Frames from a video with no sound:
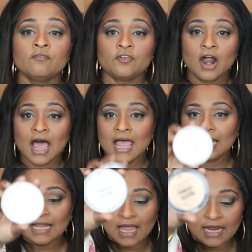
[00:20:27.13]
For
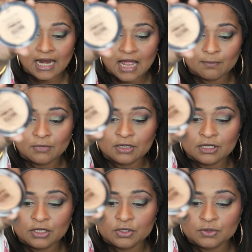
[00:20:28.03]
highlight, I'm
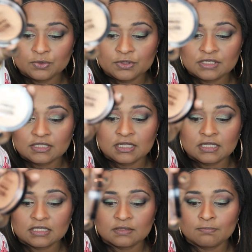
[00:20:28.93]
gonna use
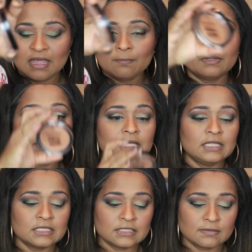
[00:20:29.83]
this
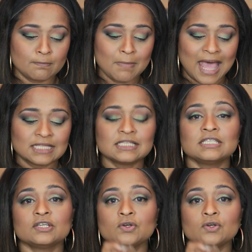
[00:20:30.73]
Maybelline's Master